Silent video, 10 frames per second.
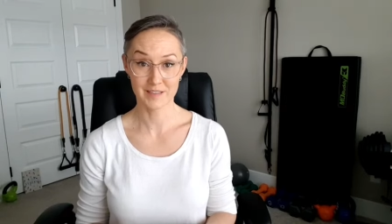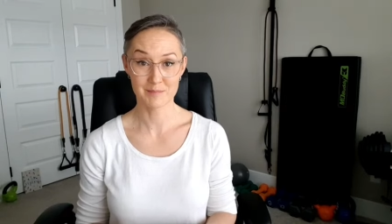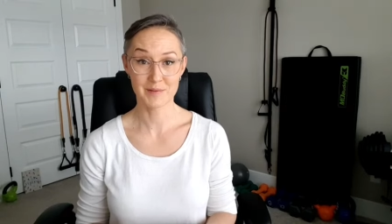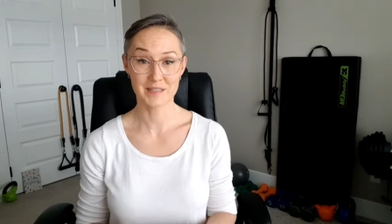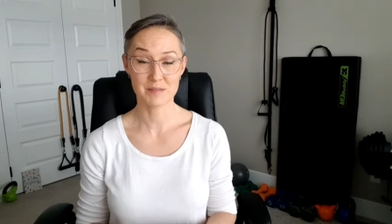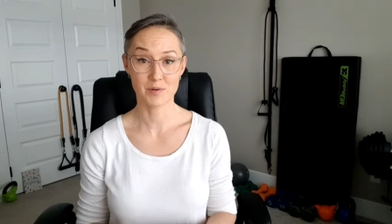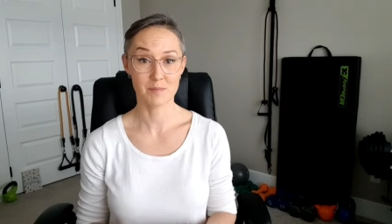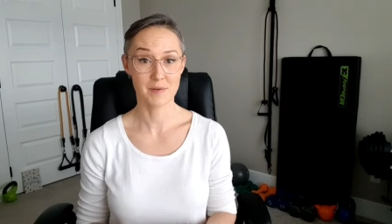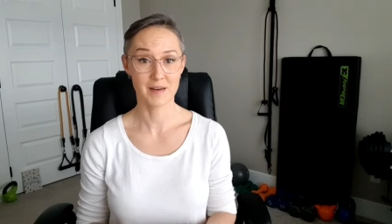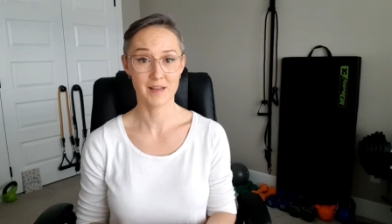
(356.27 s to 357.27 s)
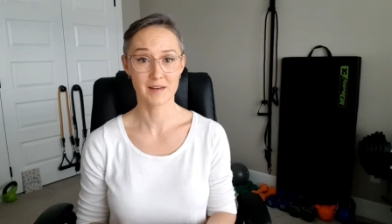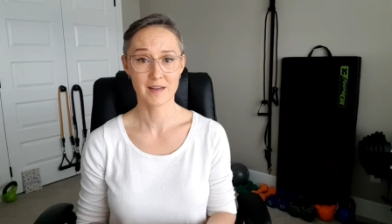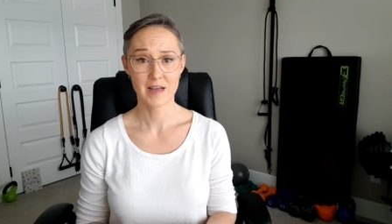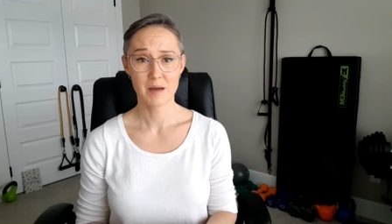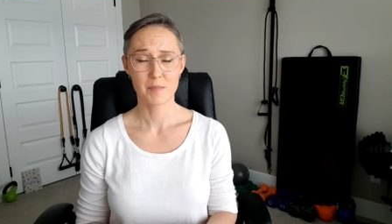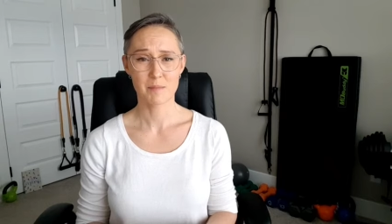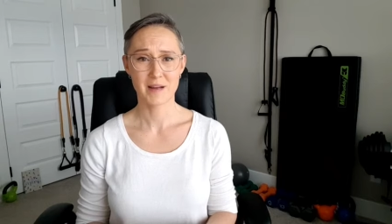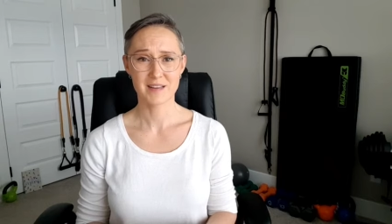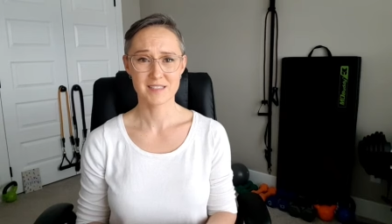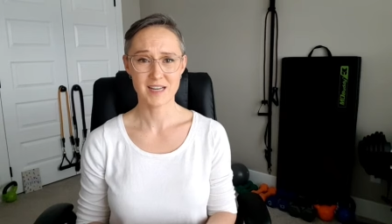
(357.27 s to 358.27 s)
million beats per minute, but
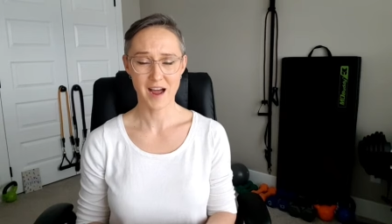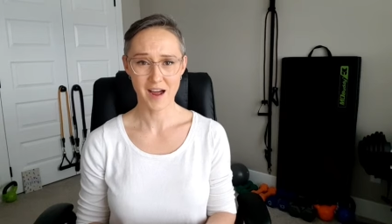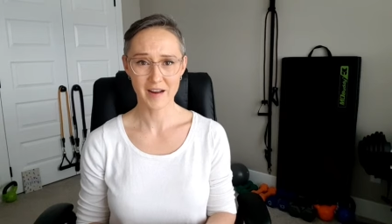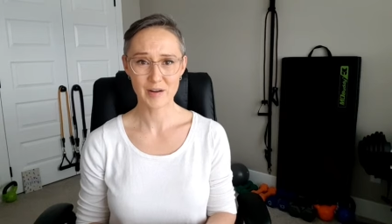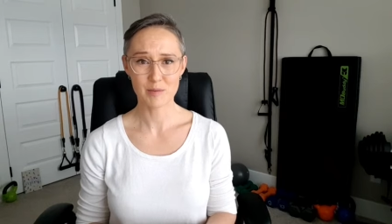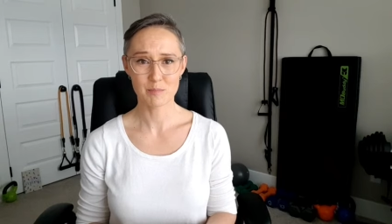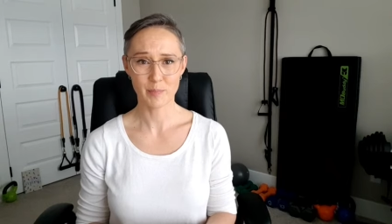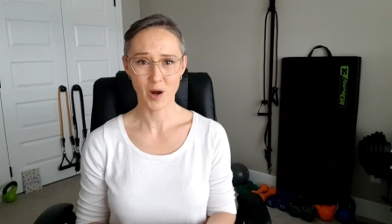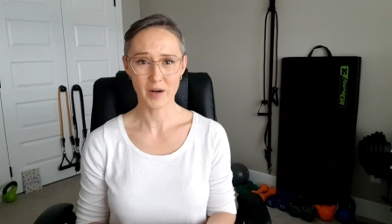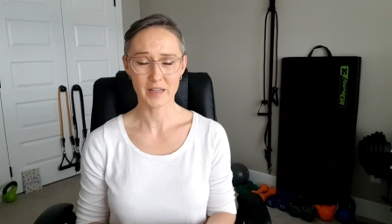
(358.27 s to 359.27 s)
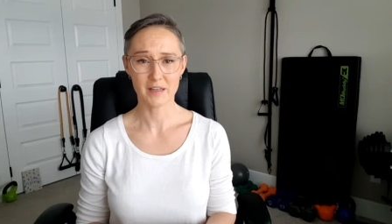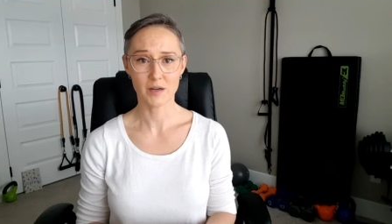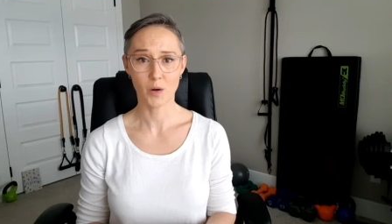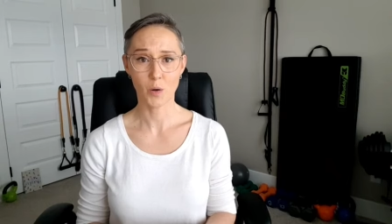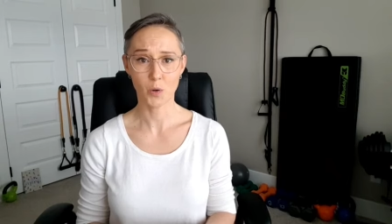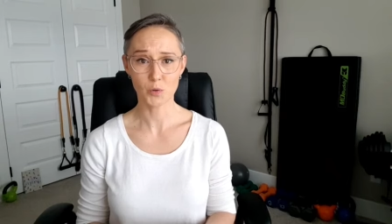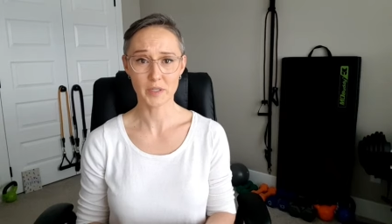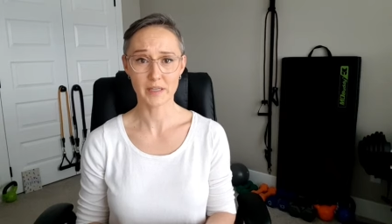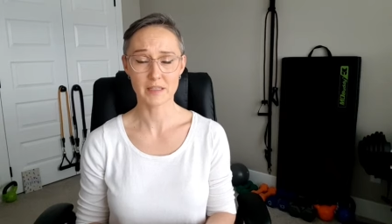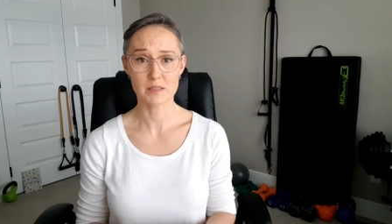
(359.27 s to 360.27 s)
my entire body
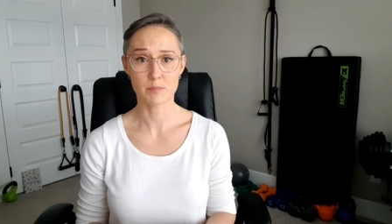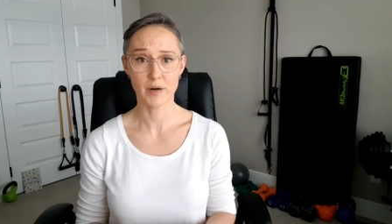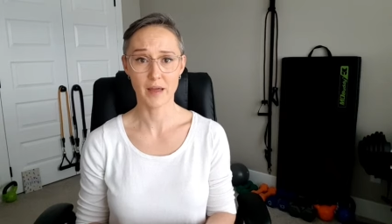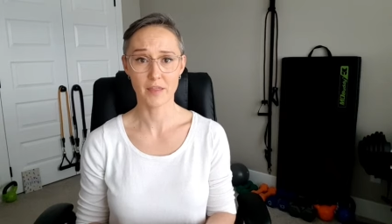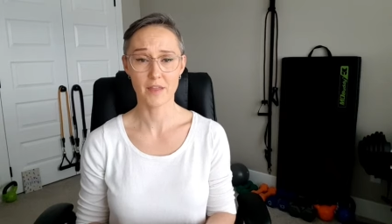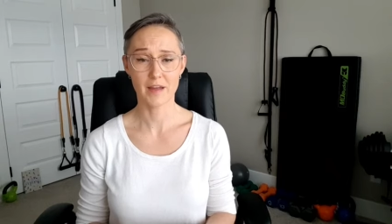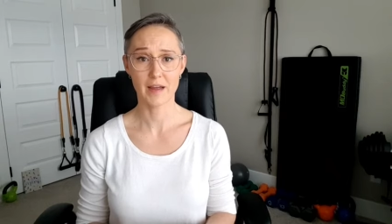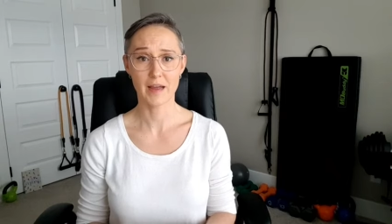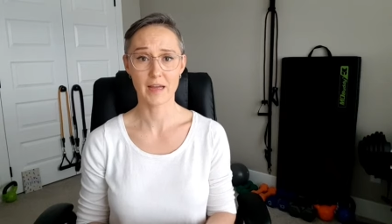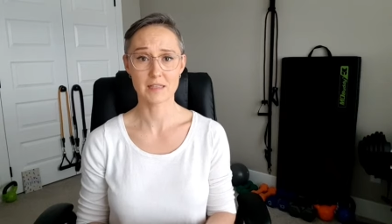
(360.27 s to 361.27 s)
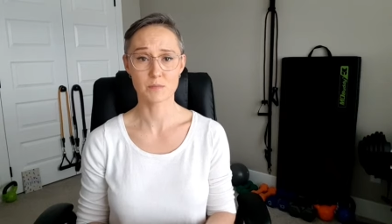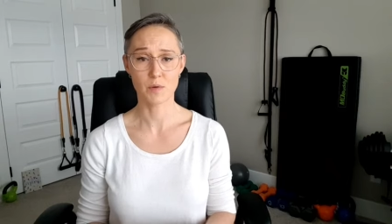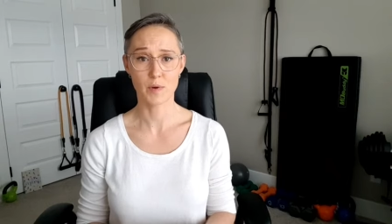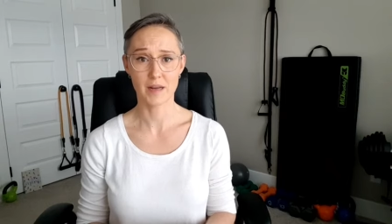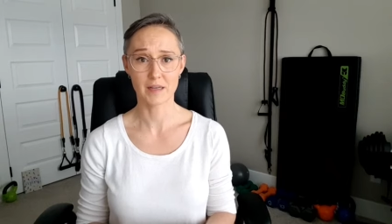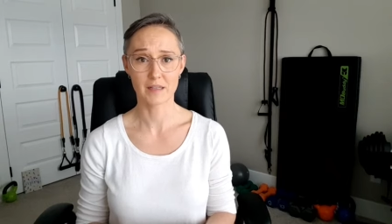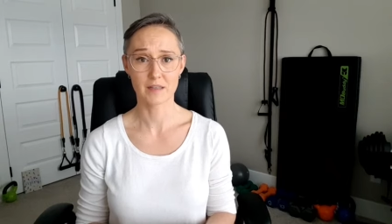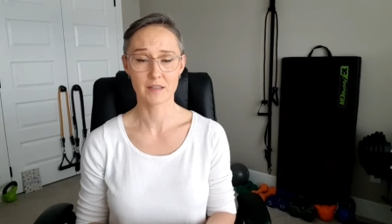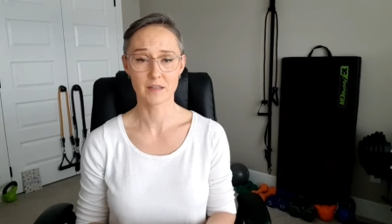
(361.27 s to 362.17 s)
holding its breath as we waited.